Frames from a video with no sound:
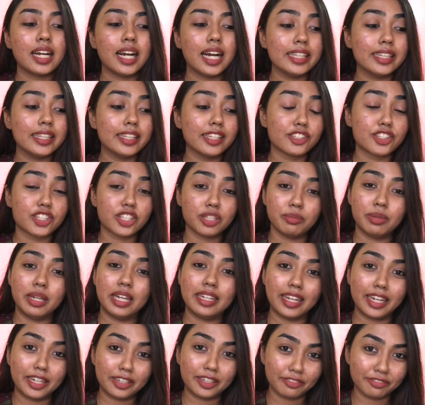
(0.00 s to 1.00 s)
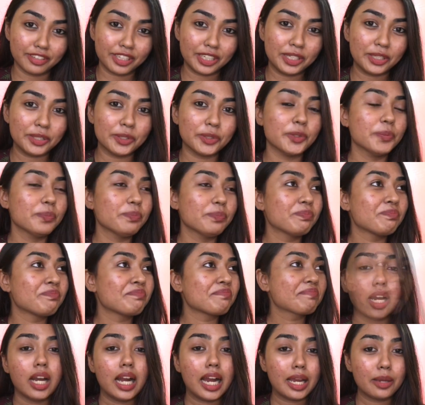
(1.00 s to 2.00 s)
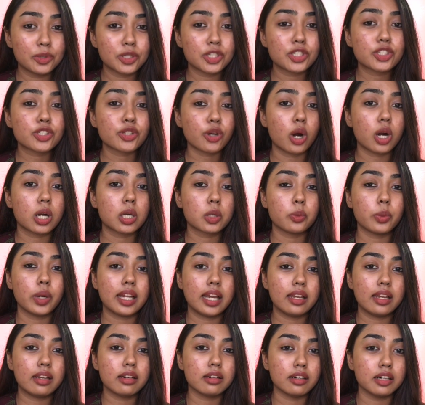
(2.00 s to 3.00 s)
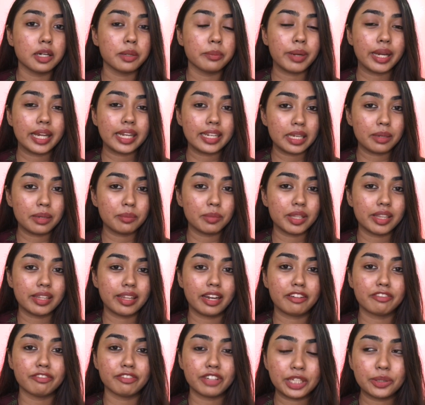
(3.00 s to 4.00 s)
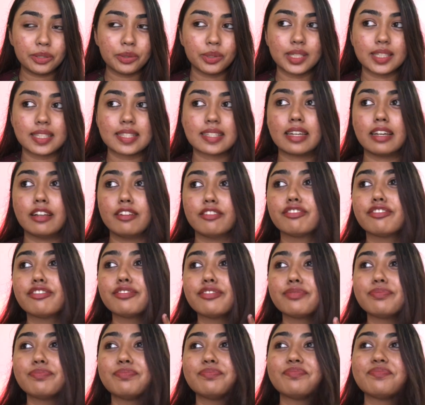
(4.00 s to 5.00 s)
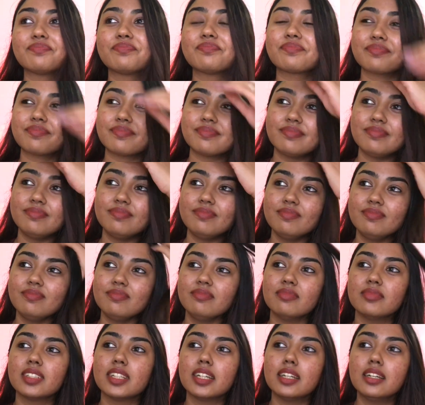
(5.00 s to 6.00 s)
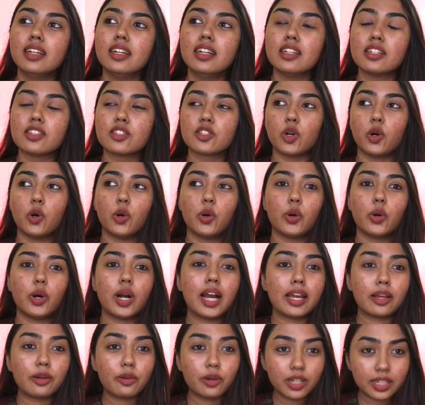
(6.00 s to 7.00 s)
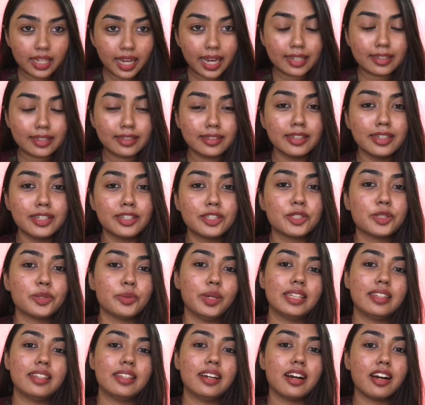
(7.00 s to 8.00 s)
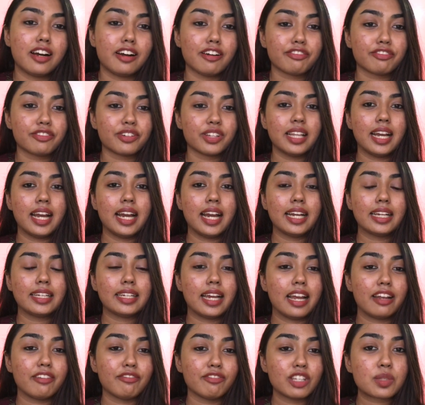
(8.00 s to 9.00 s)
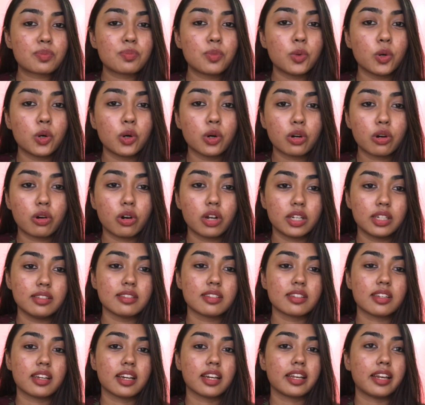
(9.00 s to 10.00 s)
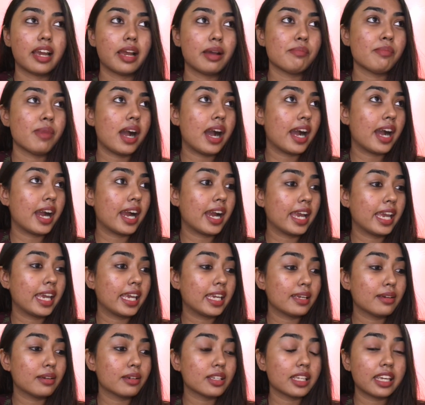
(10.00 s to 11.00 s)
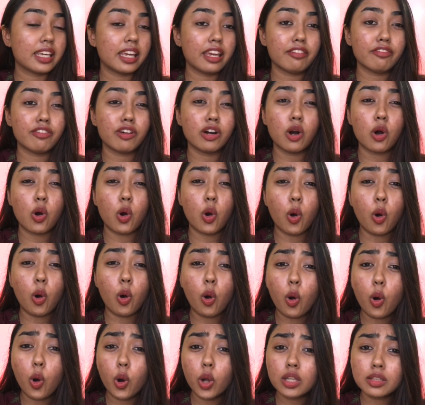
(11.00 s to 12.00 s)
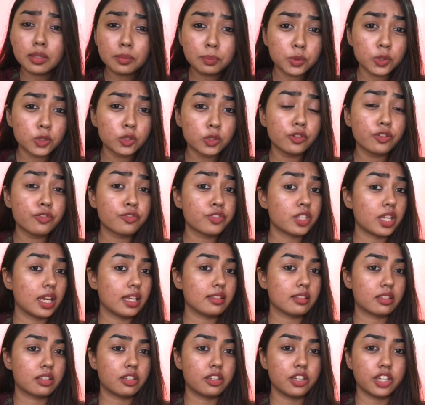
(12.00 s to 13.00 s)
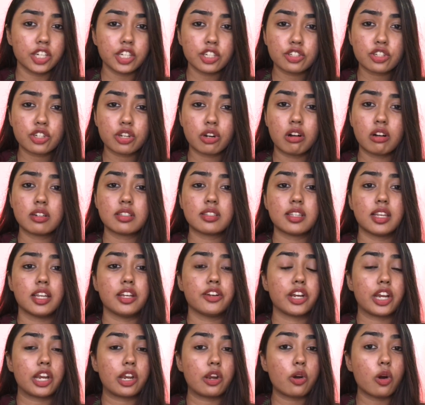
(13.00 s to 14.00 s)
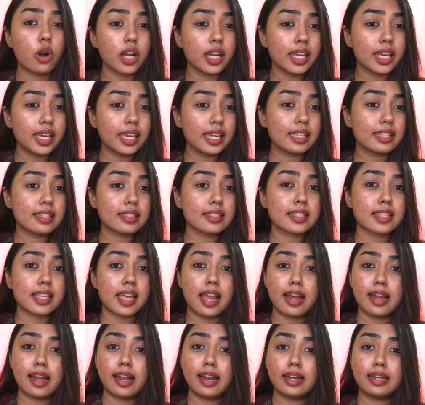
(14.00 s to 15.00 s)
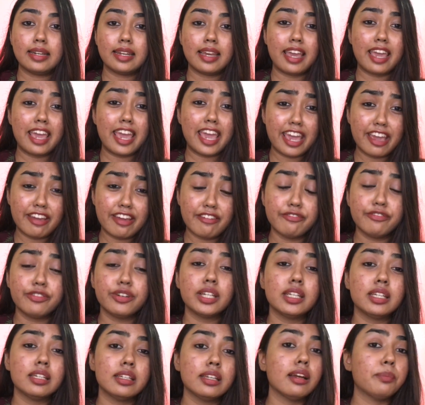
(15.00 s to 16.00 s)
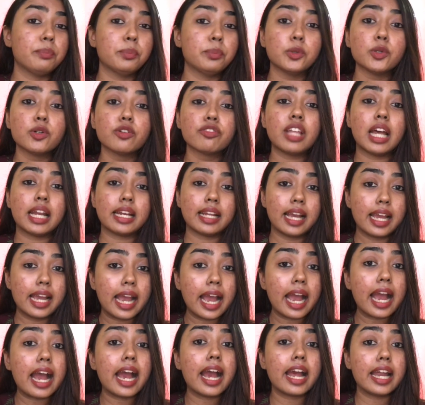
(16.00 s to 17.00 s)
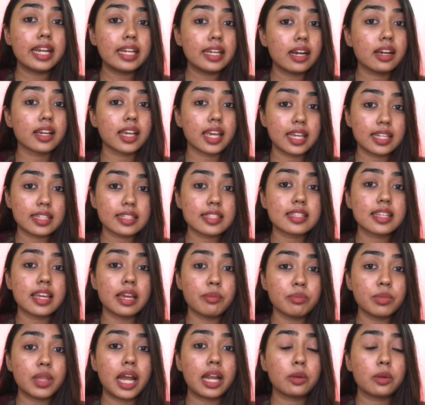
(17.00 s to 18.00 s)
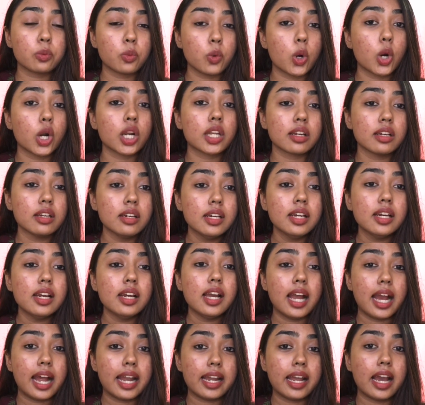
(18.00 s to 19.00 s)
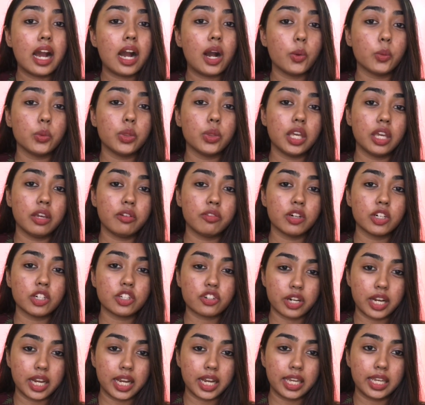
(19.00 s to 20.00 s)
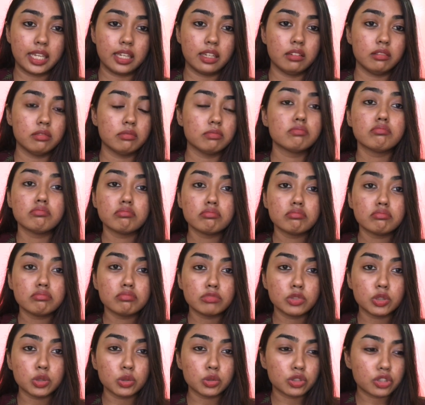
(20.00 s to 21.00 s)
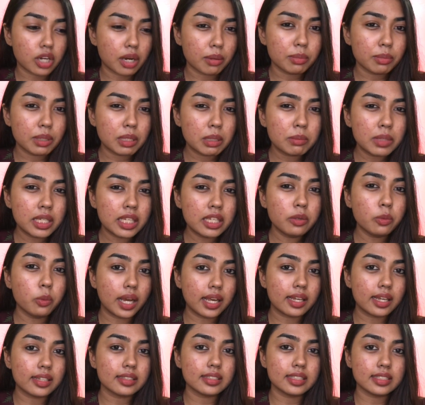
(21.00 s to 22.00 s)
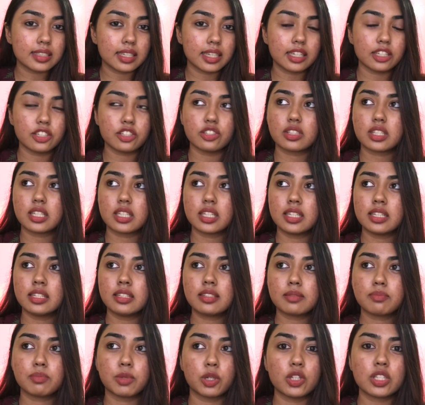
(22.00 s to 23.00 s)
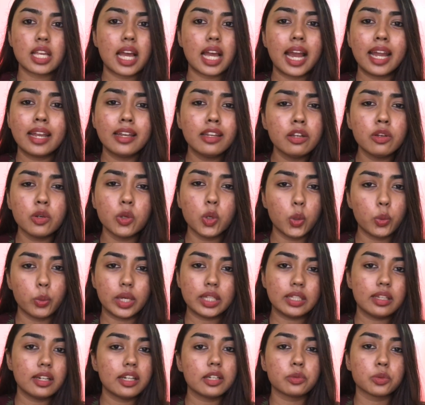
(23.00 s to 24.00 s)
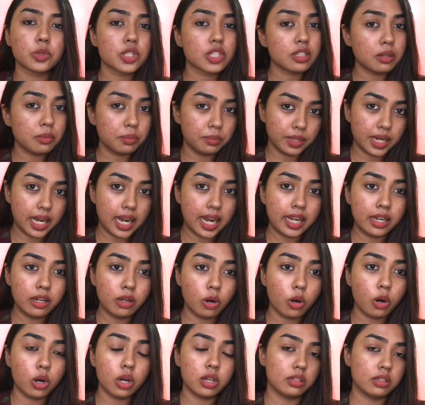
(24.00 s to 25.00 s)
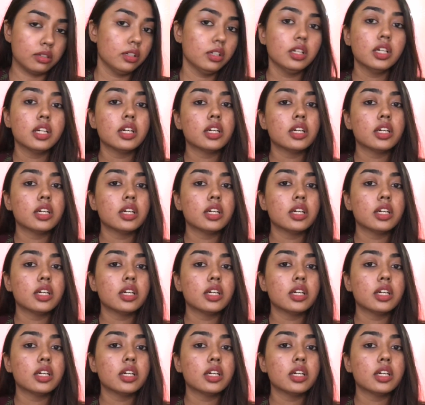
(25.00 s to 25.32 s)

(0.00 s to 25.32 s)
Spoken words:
And then she made that video. I was shocked when I heard my name in that video itself. So I contacted Shweta after that and we spoke on Instagram. I gave her all the proofs and screenshots and recordings and every proof that I had against them, that what and how they were trying to trouble me via these agencies, because I didn't know whether it was the brand or